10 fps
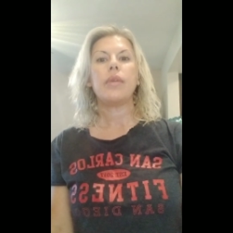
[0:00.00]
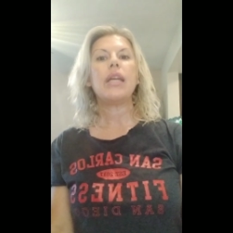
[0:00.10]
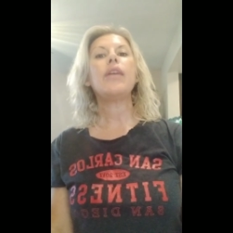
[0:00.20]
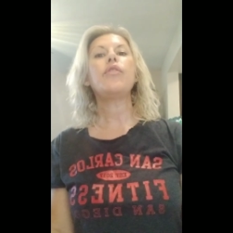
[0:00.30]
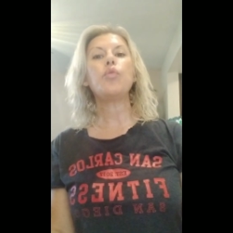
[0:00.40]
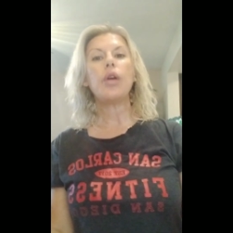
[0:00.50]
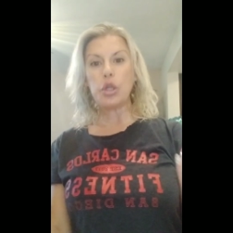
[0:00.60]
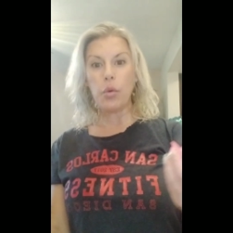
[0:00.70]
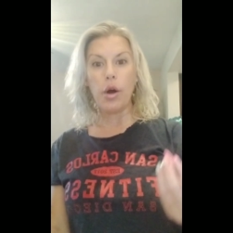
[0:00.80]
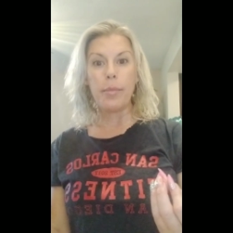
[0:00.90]
Even when
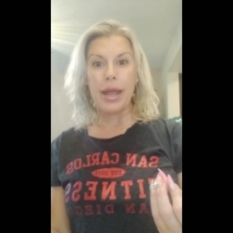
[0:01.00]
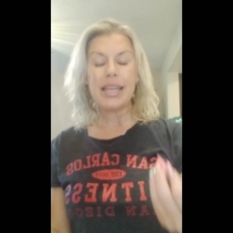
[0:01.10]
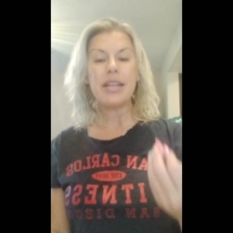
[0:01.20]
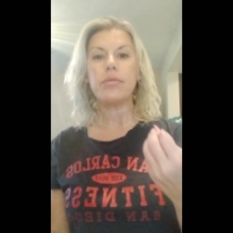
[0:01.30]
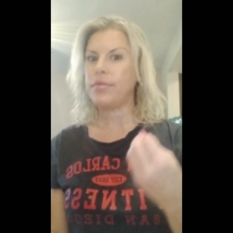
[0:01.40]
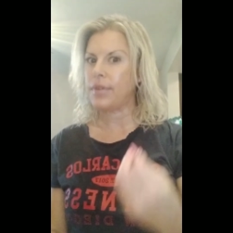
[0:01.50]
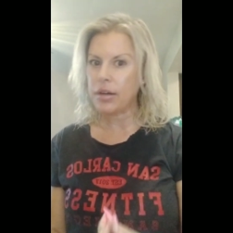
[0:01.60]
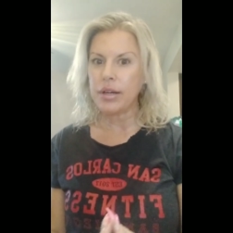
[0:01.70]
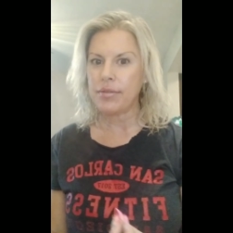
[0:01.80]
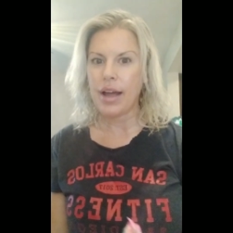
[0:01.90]
you are making
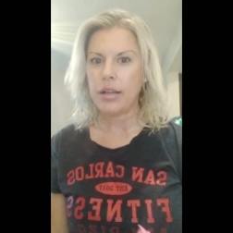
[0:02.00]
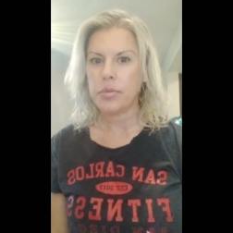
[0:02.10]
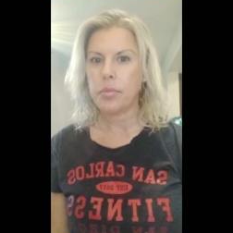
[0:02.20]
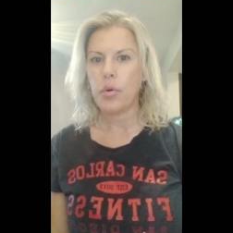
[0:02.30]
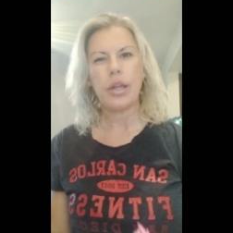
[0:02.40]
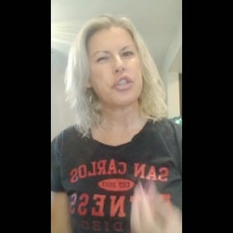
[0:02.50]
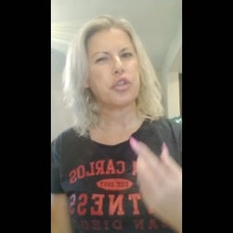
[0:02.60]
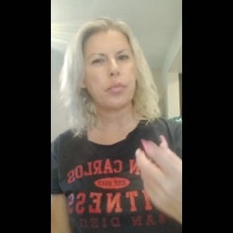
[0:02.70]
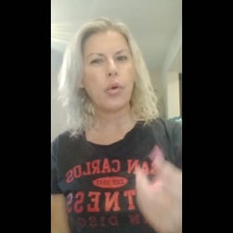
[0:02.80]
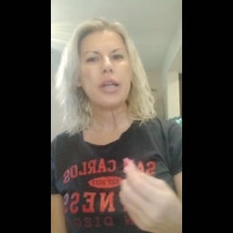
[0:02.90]
very valid points,
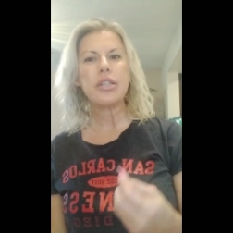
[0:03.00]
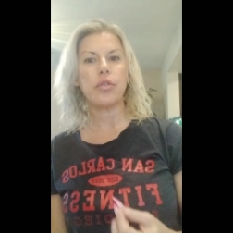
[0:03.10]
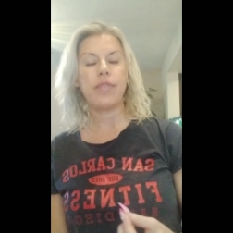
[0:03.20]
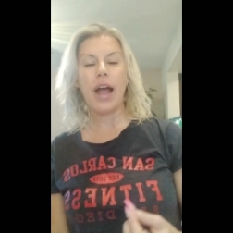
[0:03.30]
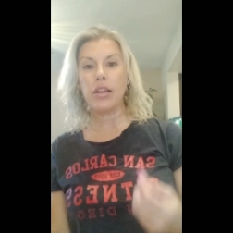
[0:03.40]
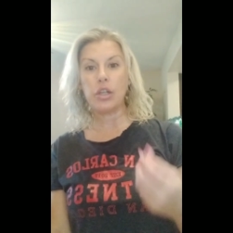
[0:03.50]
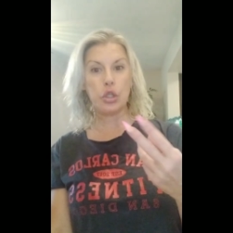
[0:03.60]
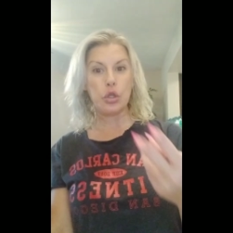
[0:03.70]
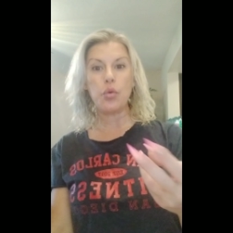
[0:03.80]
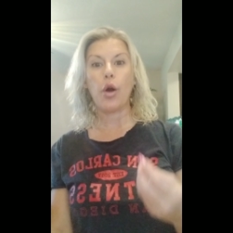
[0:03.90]
your points are valid,
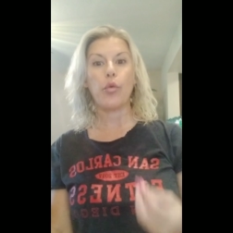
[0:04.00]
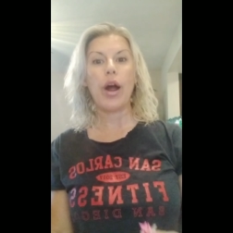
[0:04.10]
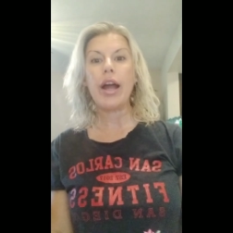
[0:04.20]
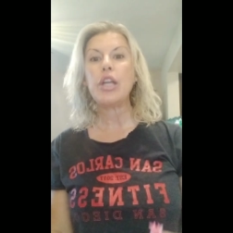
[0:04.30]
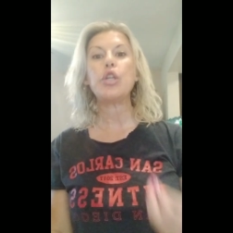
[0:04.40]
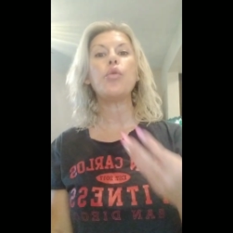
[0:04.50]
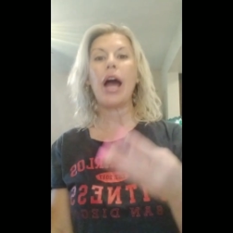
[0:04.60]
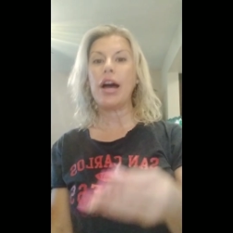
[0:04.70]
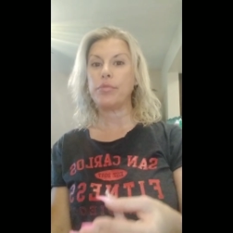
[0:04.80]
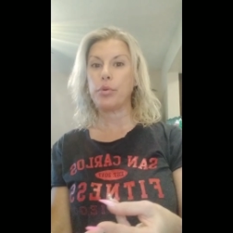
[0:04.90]
you are right, you
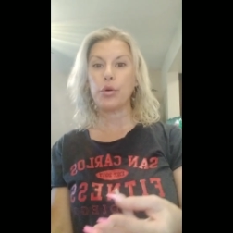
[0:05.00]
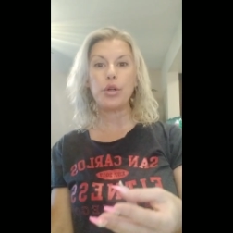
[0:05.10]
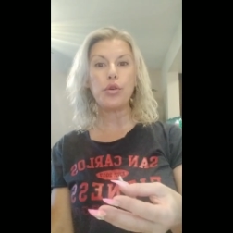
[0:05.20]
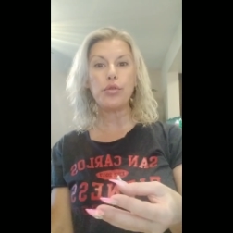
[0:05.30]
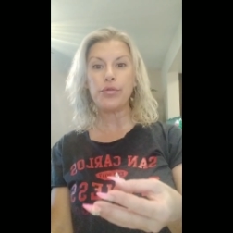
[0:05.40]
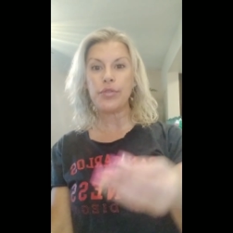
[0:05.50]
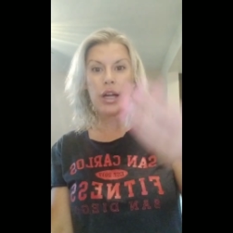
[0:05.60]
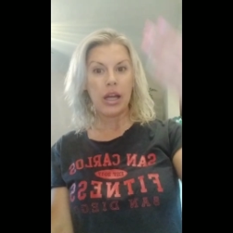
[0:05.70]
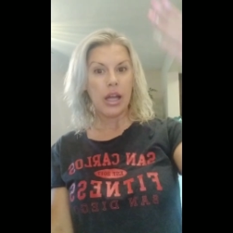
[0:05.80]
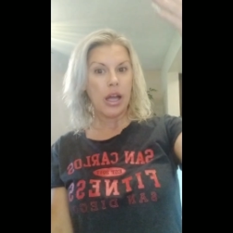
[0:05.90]
have proof,
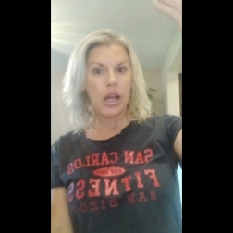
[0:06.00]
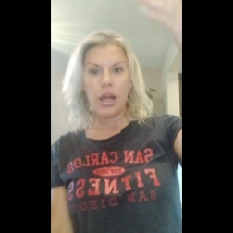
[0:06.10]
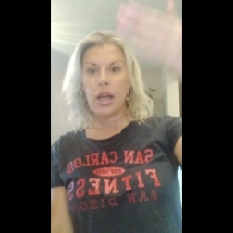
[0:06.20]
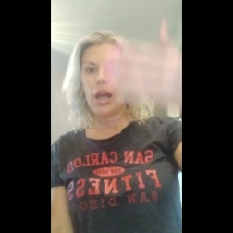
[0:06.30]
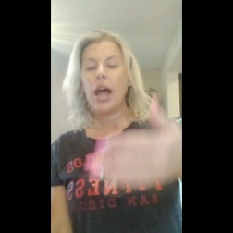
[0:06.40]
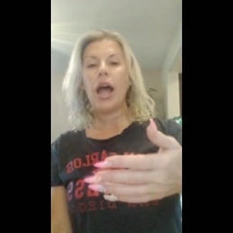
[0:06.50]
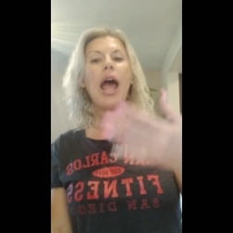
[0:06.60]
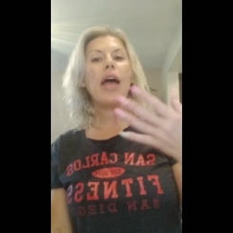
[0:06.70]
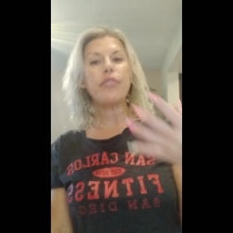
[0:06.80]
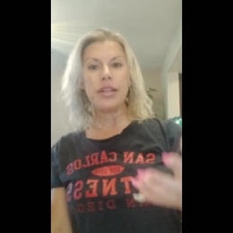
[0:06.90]

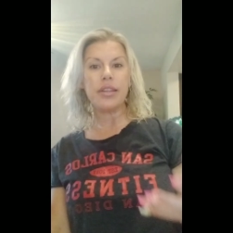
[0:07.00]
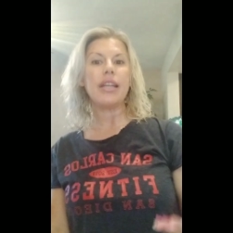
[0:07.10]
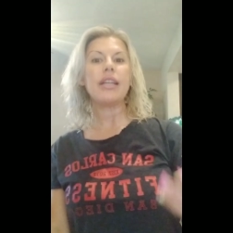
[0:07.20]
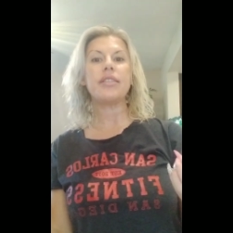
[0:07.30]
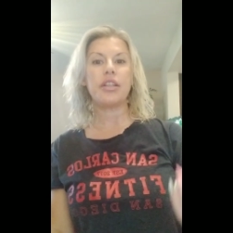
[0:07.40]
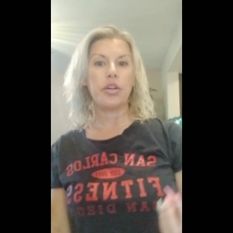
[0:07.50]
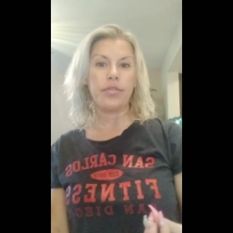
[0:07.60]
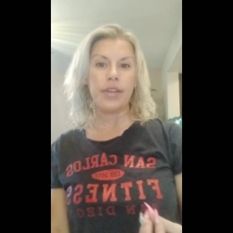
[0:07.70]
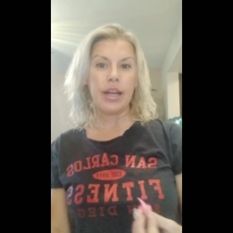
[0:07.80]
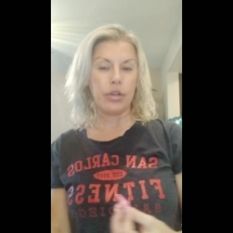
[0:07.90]
everything is in your
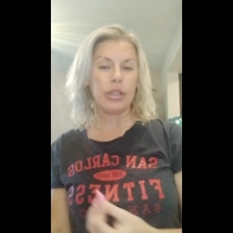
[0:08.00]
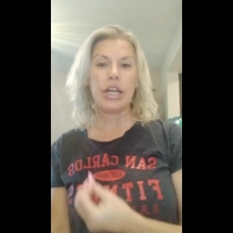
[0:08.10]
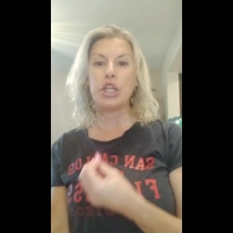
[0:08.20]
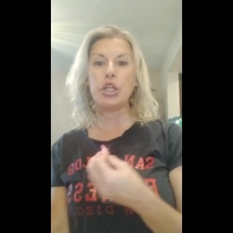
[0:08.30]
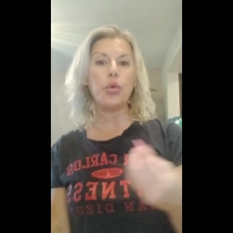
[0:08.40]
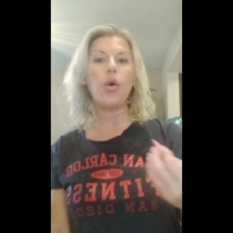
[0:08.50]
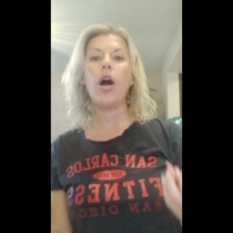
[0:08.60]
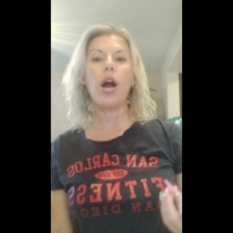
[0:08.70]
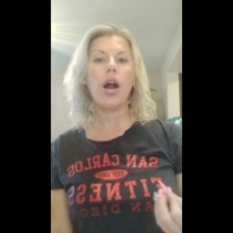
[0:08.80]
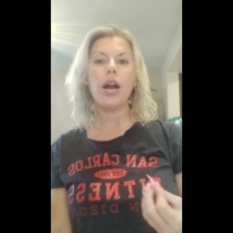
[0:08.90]
favor. Like you
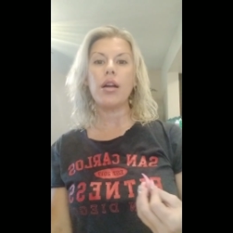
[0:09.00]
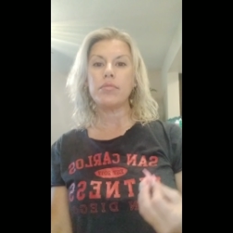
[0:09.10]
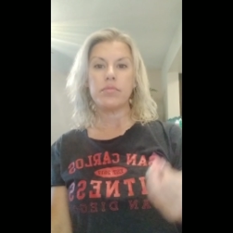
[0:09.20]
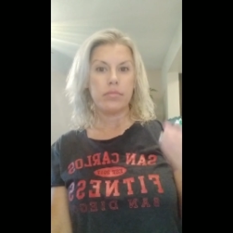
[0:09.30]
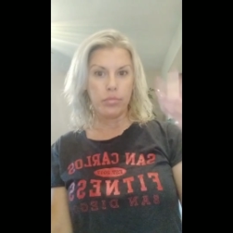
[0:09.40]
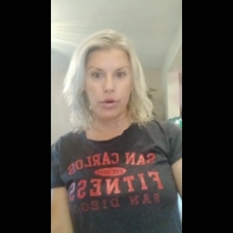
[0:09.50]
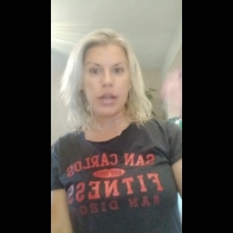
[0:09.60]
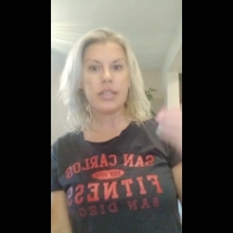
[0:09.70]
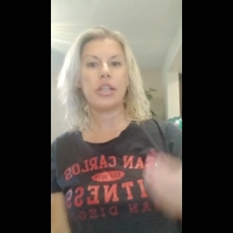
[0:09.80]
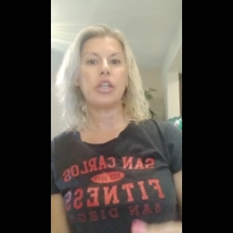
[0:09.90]
are
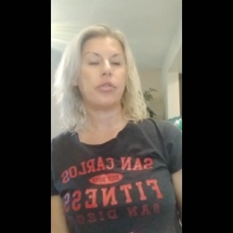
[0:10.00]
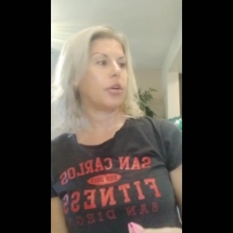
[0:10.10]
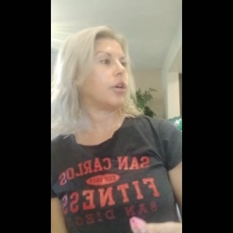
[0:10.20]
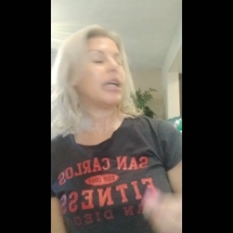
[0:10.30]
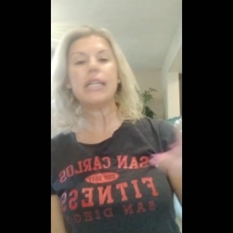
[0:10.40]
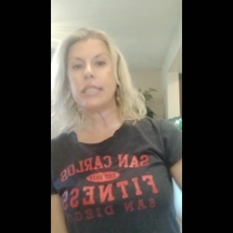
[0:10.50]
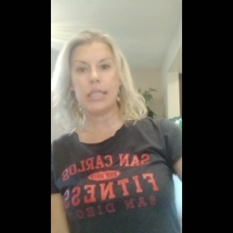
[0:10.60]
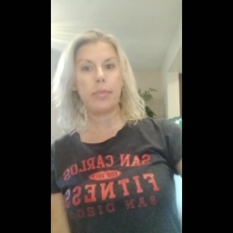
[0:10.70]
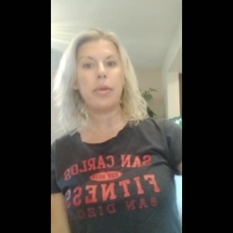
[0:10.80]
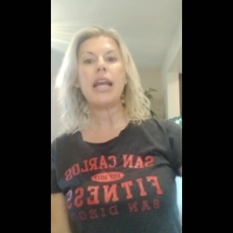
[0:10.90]
prosecutor.
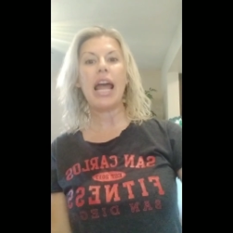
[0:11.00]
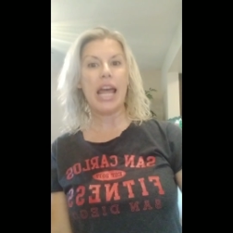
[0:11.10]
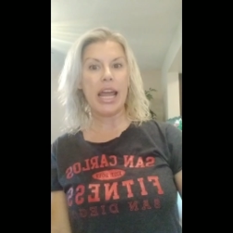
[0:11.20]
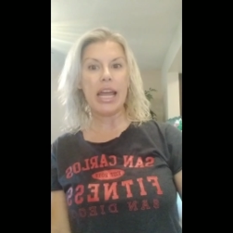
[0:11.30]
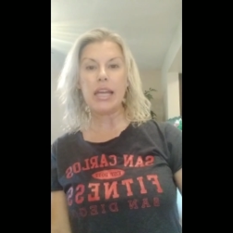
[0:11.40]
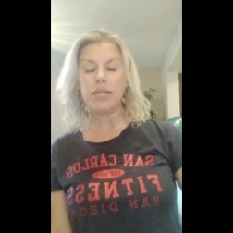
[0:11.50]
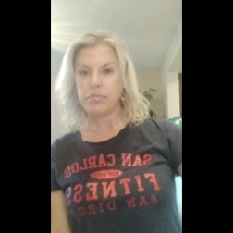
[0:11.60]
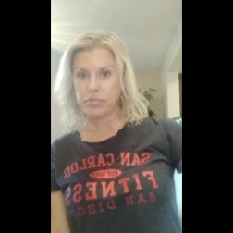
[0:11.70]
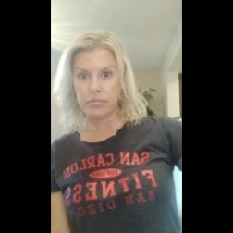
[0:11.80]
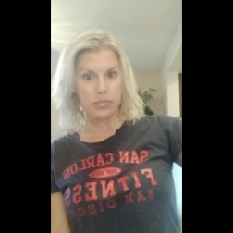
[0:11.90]
Exhibit
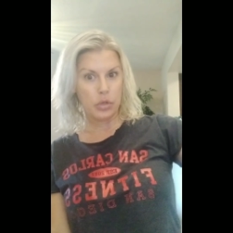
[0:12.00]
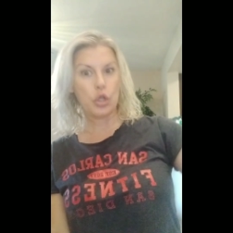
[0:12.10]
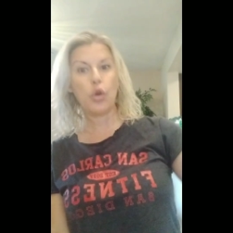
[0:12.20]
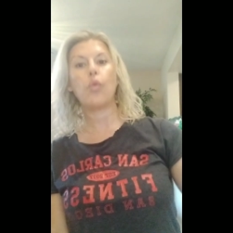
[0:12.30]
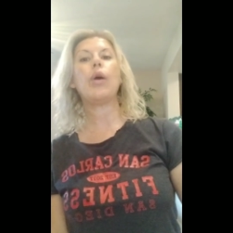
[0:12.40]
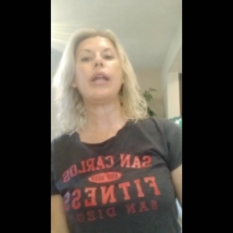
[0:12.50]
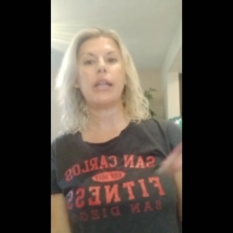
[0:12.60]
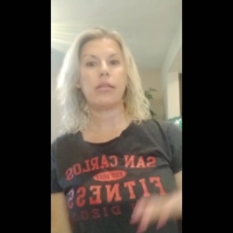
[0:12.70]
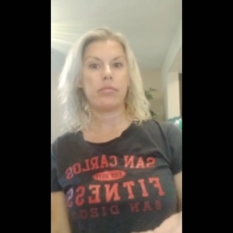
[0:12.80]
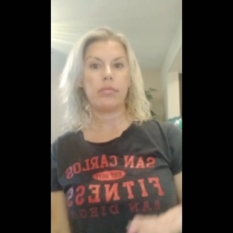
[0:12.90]
A, you're
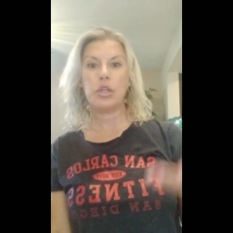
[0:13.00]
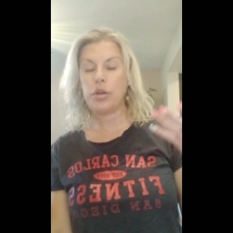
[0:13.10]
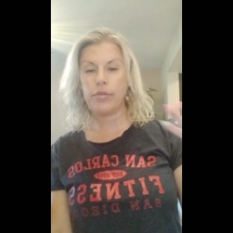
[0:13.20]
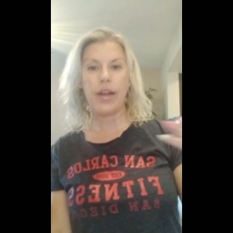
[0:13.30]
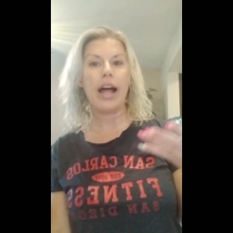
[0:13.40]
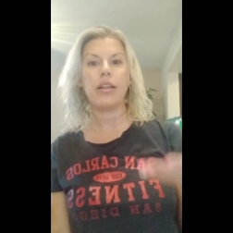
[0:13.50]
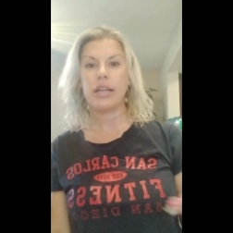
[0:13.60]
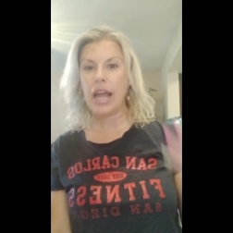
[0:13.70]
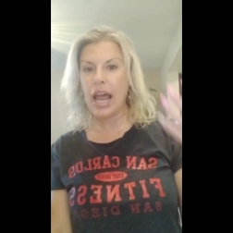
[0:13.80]
winning, you're valid.